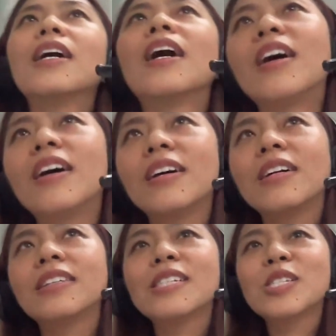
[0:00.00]

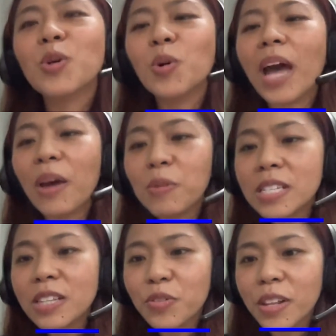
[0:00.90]
I was
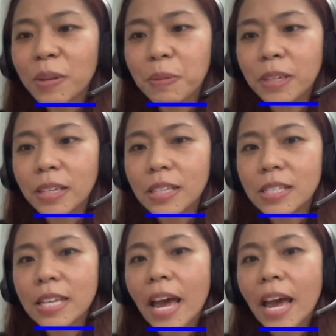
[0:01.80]
in the Philippines.